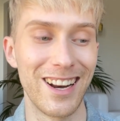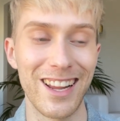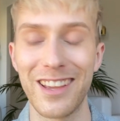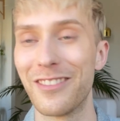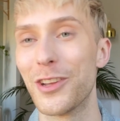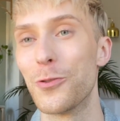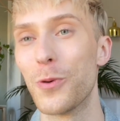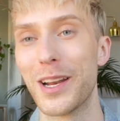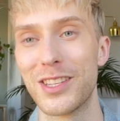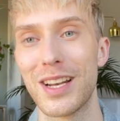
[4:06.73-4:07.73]
leave you
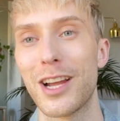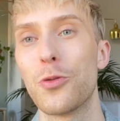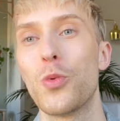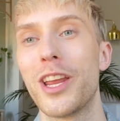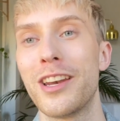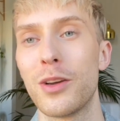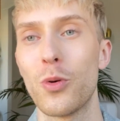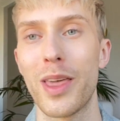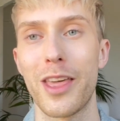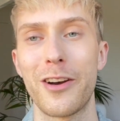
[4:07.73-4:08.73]
when it's like a windy
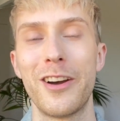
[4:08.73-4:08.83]
weather.